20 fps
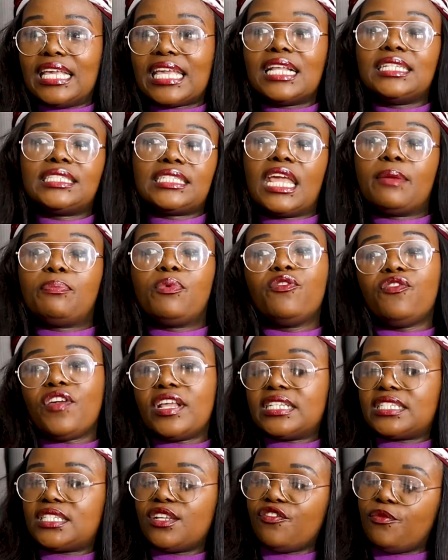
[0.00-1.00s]
can take
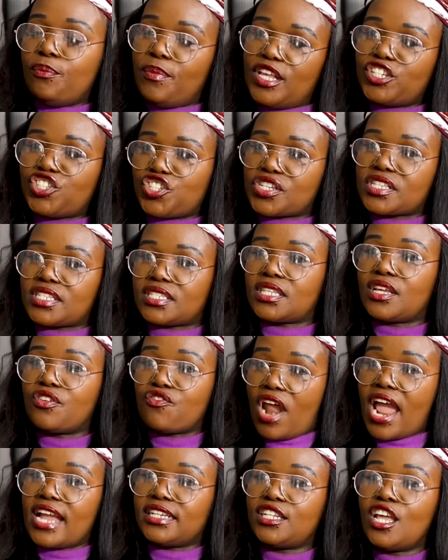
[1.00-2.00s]
preventative measures,
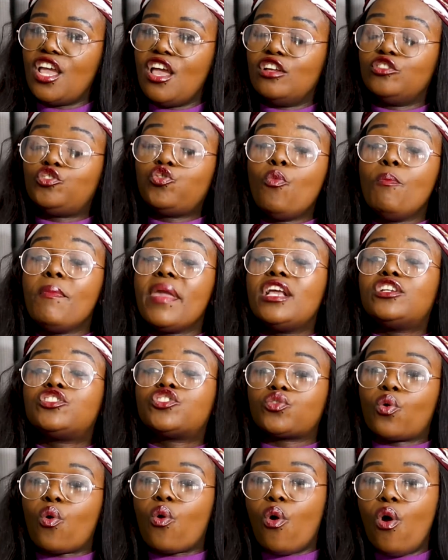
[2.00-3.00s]
right? To make
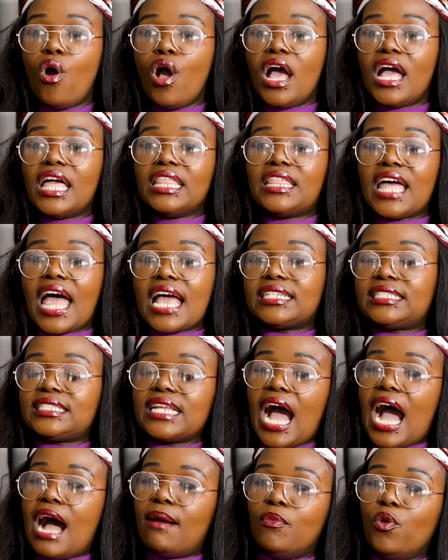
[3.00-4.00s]
sure that
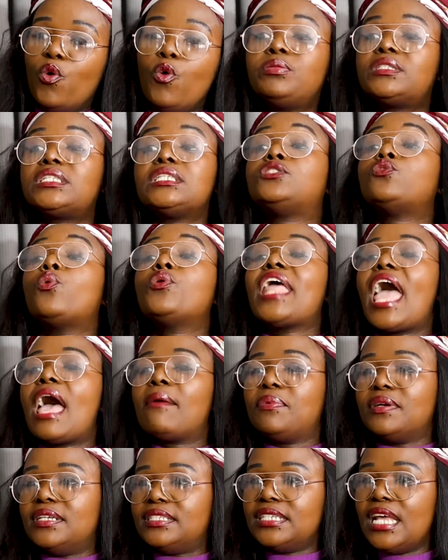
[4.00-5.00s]
oopsies don't
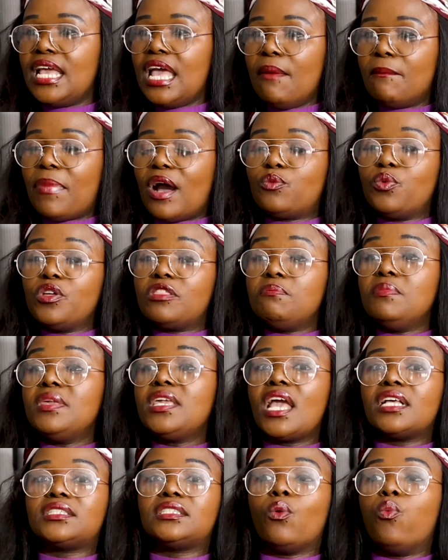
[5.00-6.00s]
happen. But with
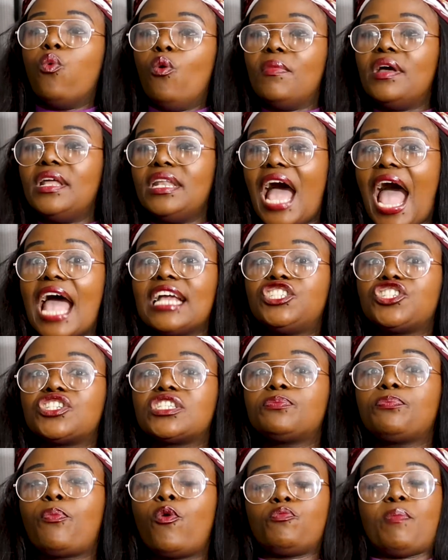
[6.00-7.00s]
me as a woman, I
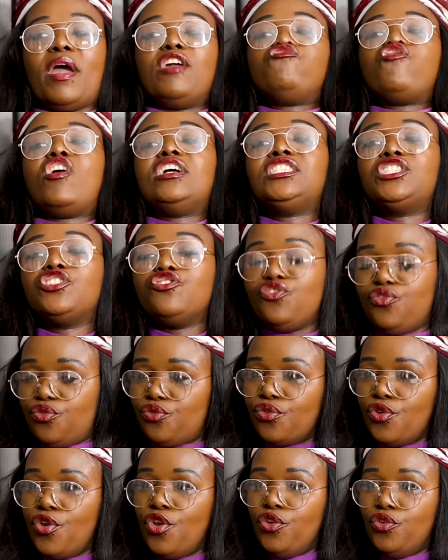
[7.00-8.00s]
just put my trust in
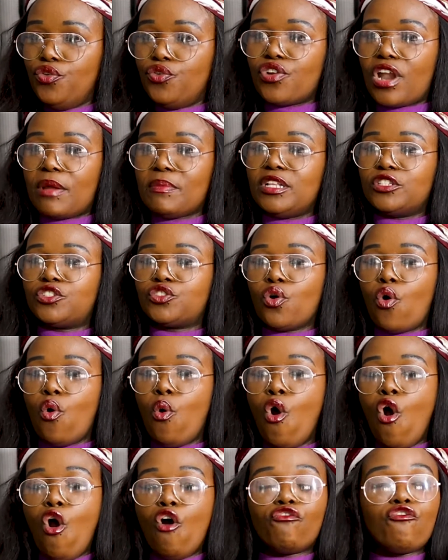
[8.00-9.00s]
you. You know what I mean?
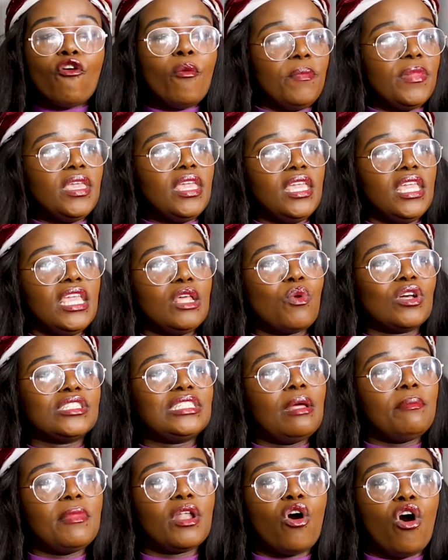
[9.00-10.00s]
So for me, it
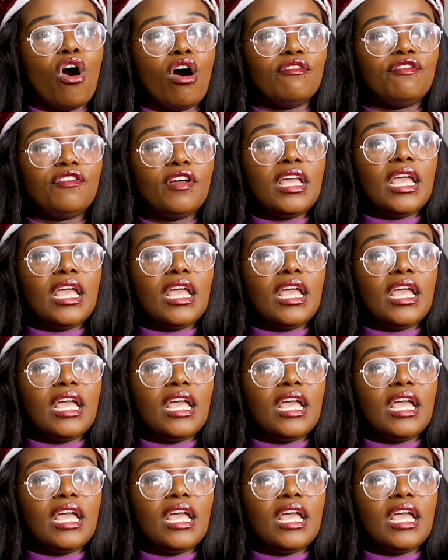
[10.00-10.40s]
wasn't a matter of